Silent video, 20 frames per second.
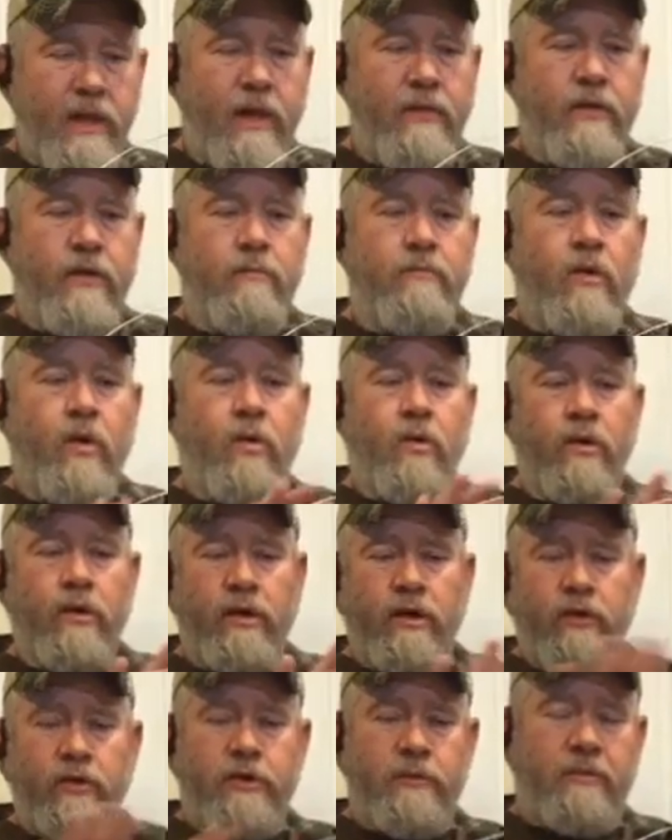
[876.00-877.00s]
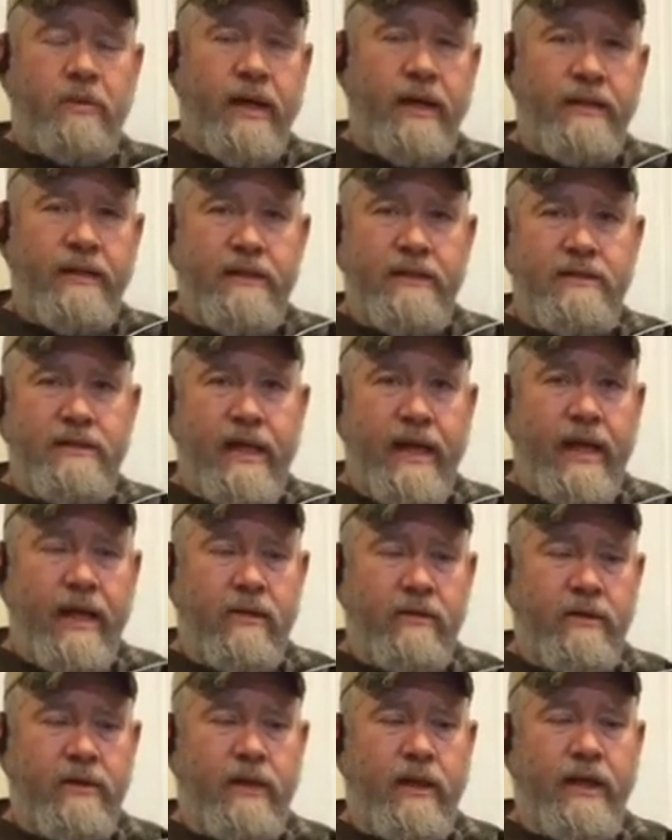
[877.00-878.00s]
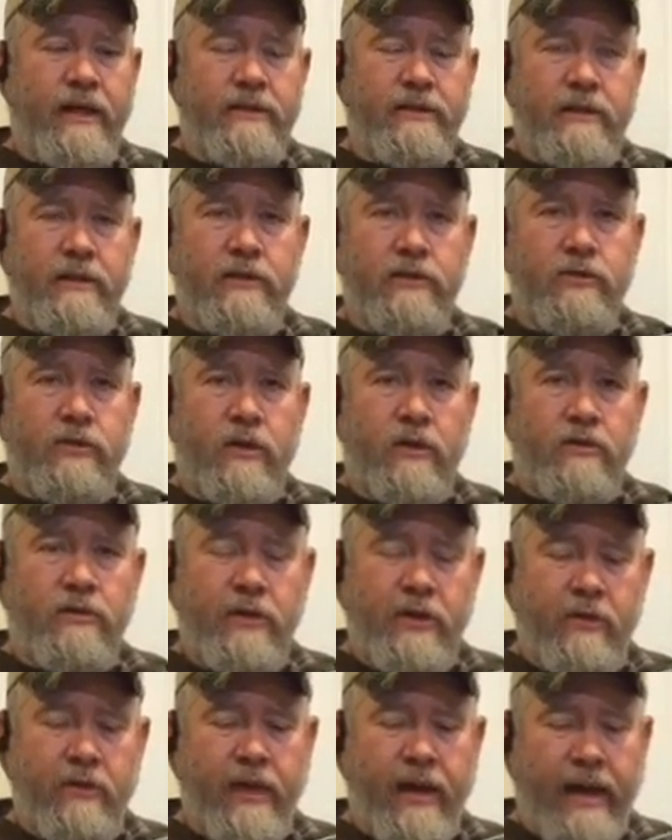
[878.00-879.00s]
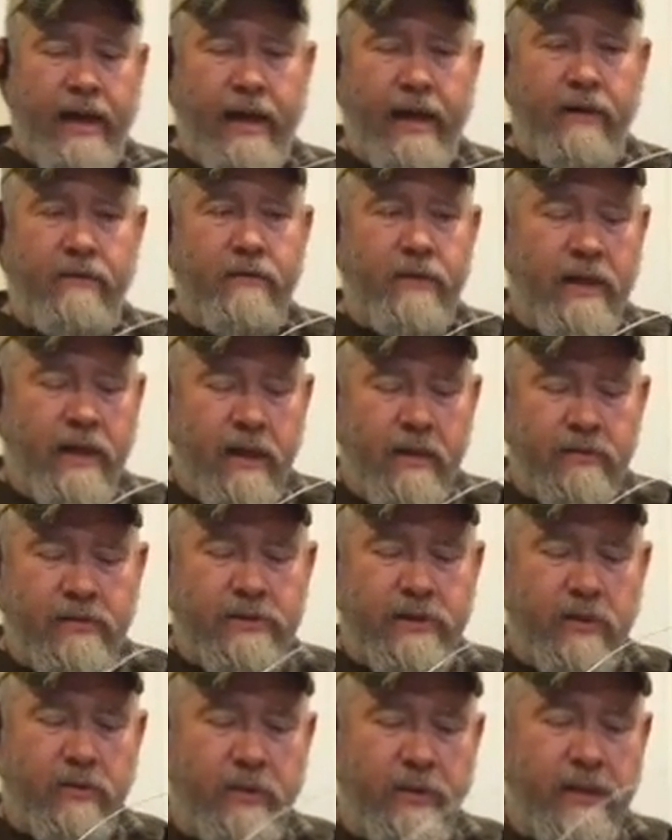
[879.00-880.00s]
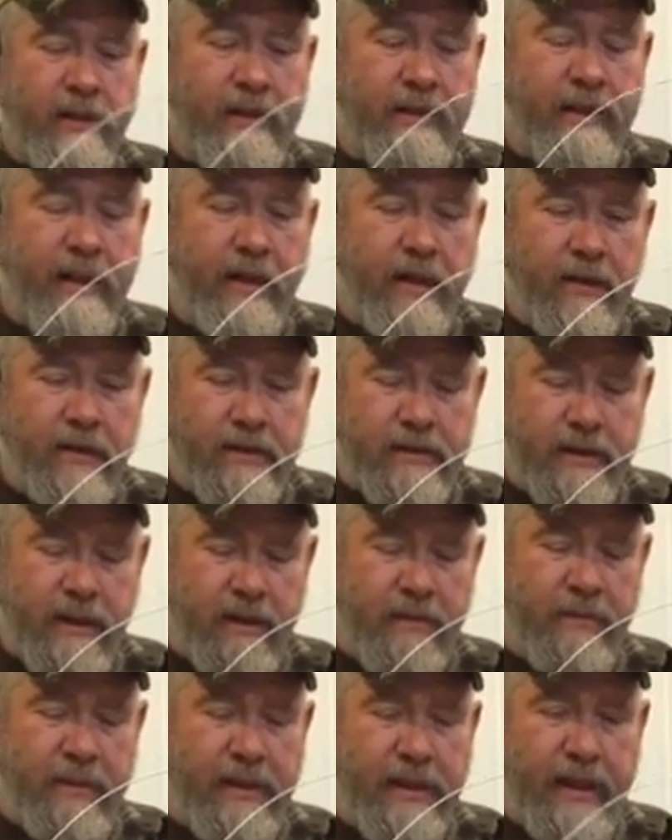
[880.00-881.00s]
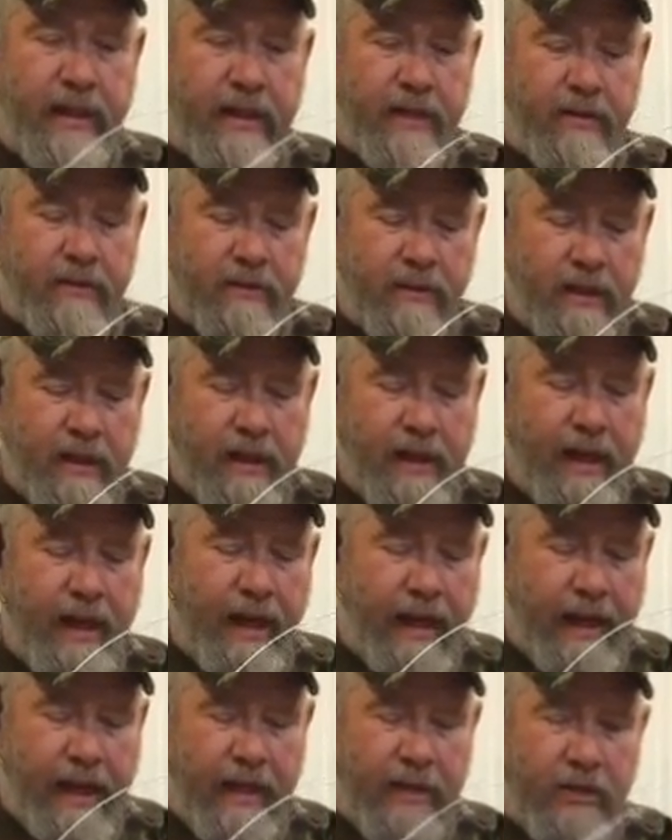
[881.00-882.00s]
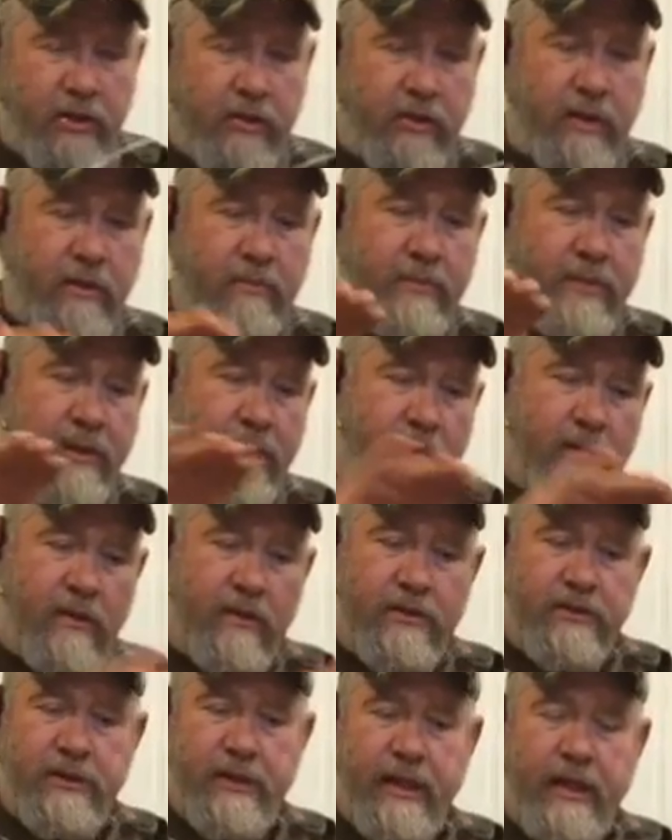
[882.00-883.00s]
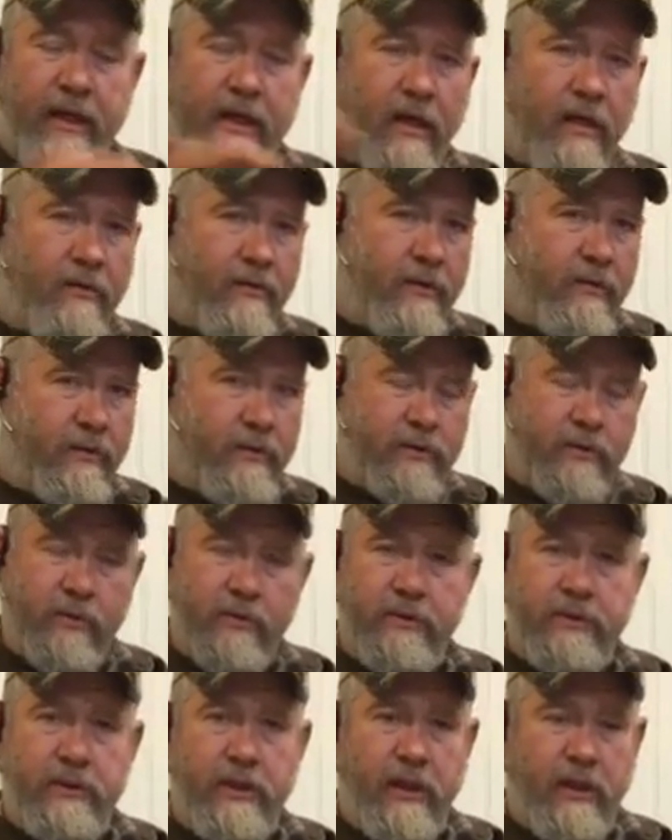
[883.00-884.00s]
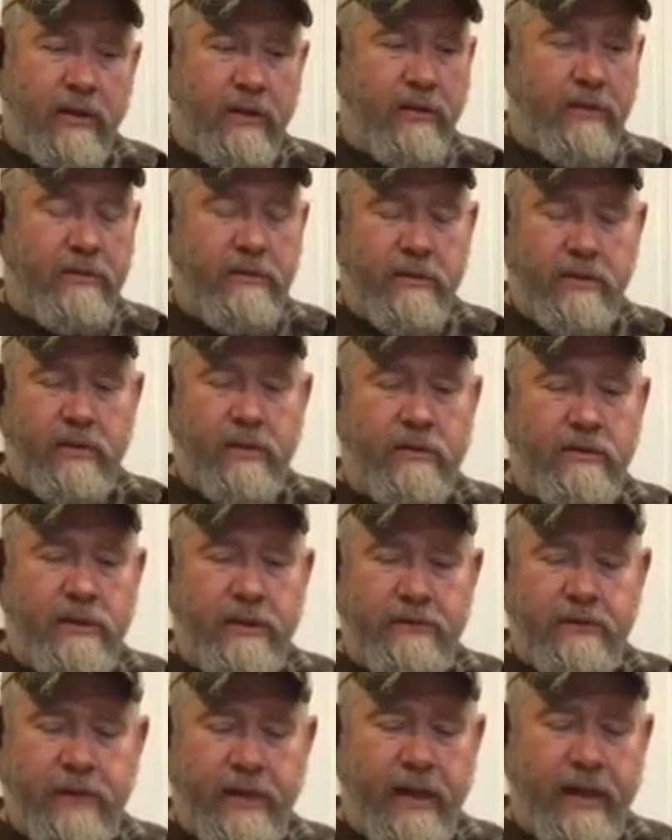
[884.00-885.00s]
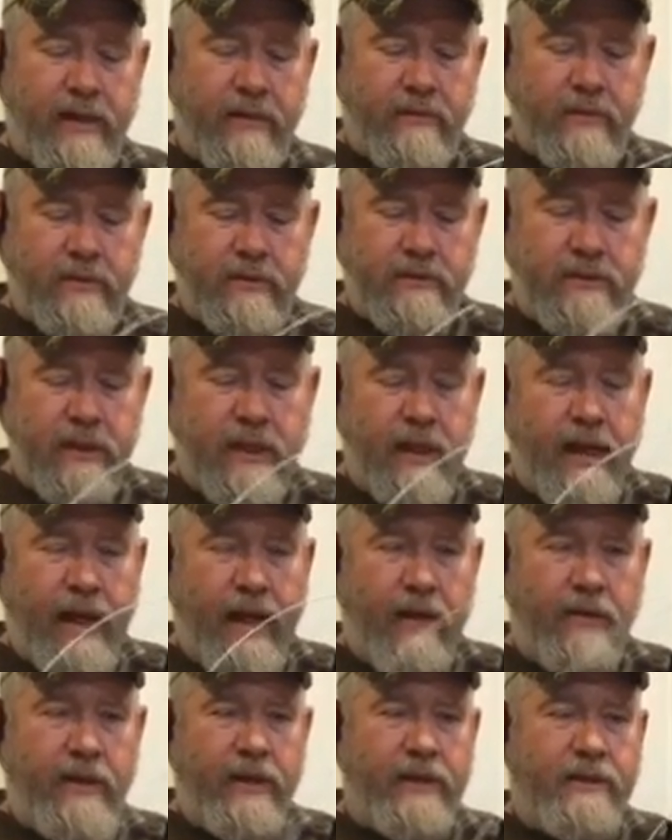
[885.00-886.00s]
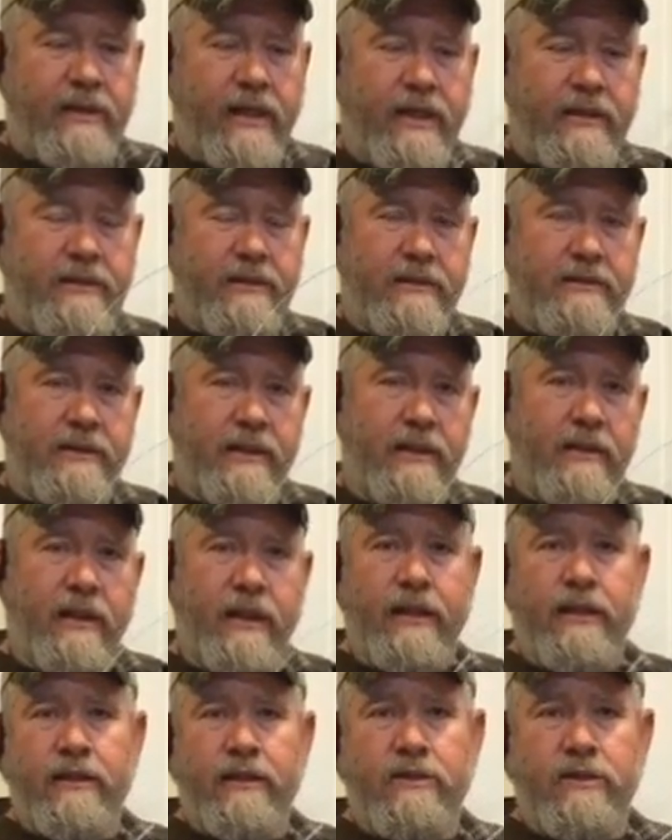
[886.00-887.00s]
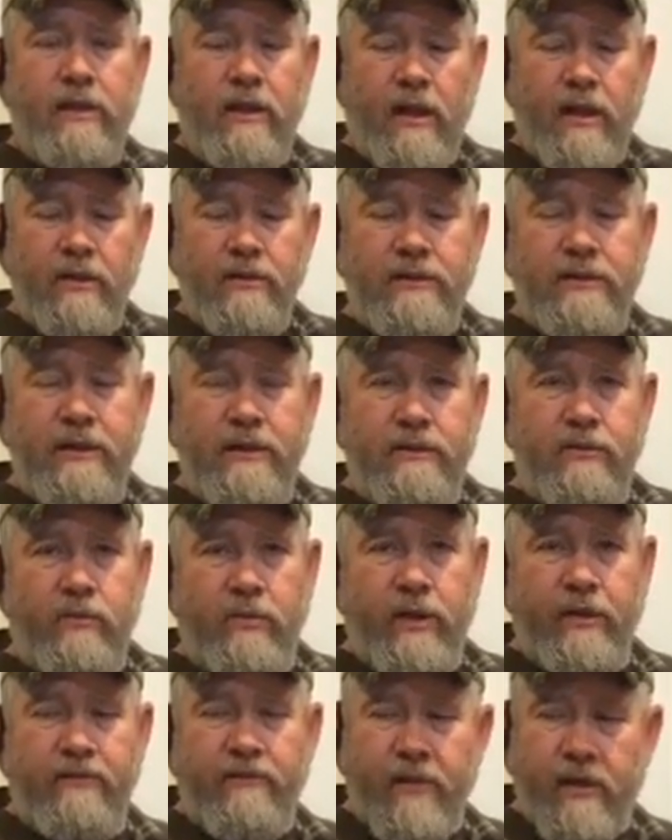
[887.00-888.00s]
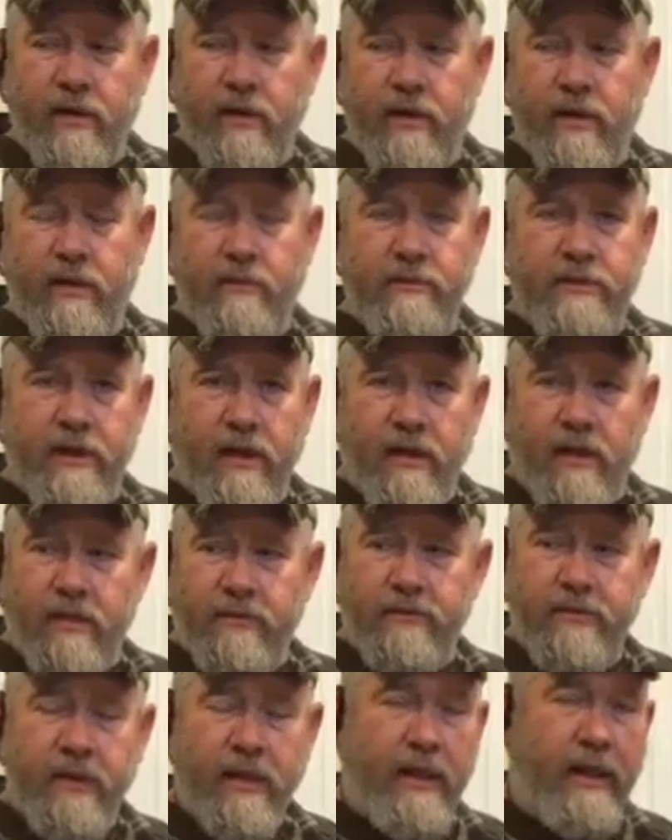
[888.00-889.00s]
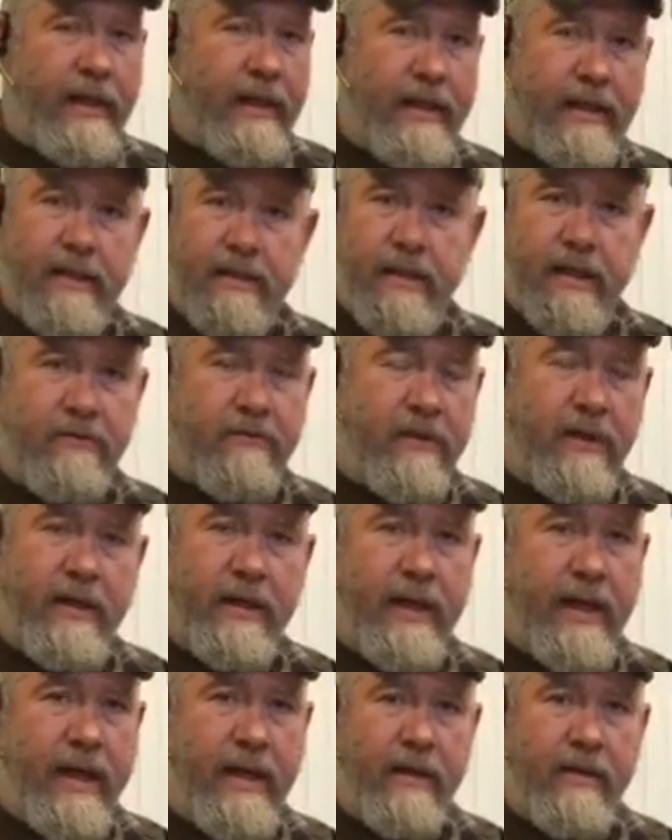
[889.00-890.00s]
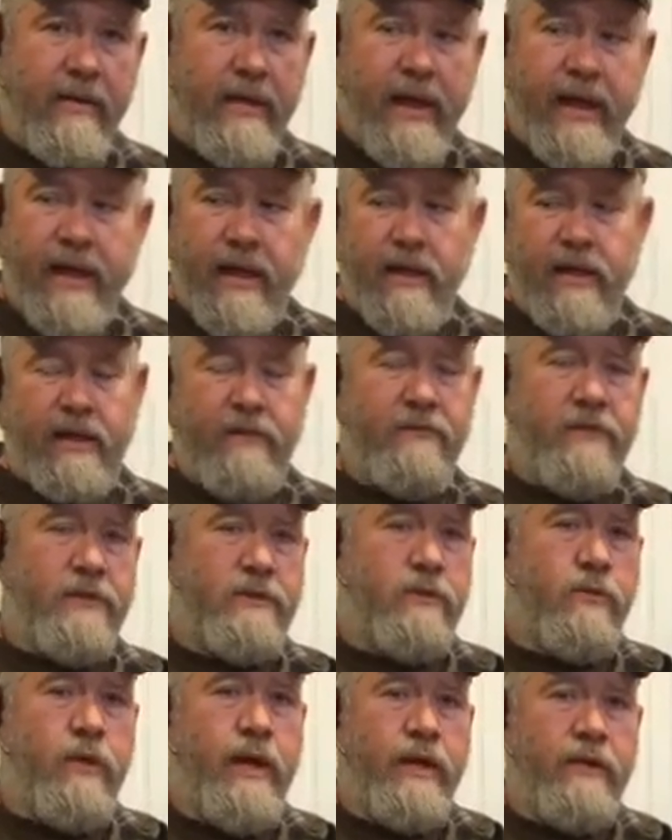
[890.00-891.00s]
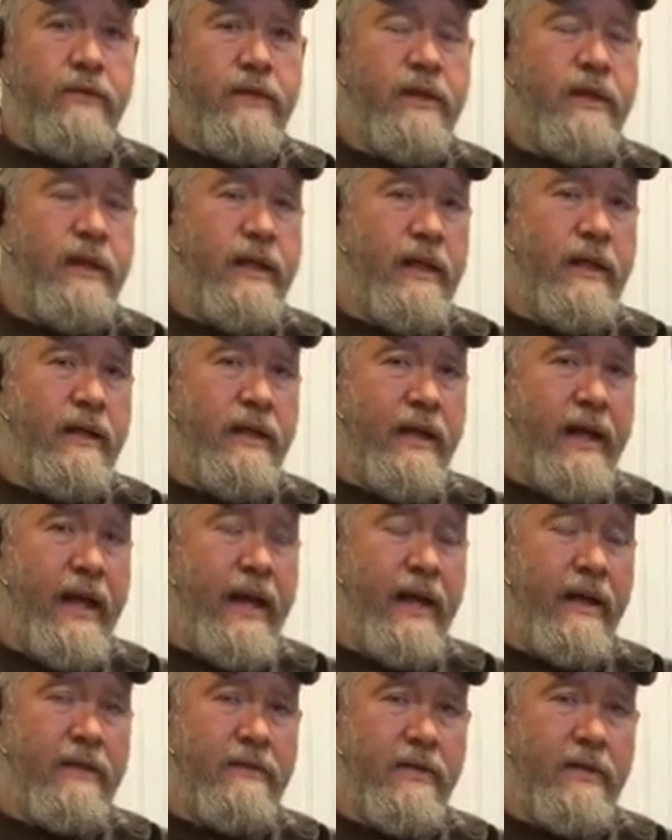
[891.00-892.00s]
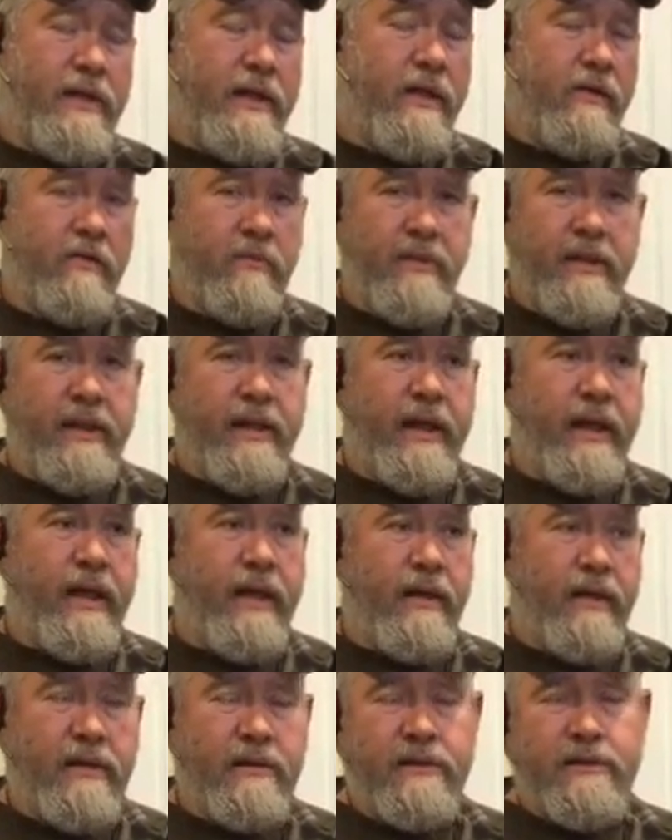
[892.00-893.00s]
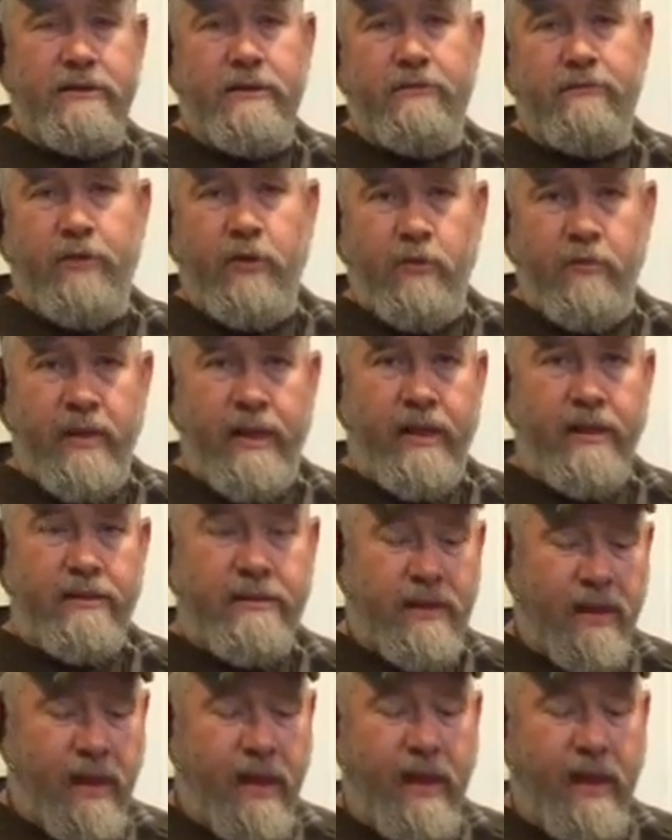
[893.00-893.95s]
The more you spread this out, the less control you have. So when the deer's coming down, and you can put a little stick over it, which will show on different animals, and when he touches it, it just closes. When he comes off, he can never get out of that, and if it's around the neck, the deer will be dead in just a few minutes.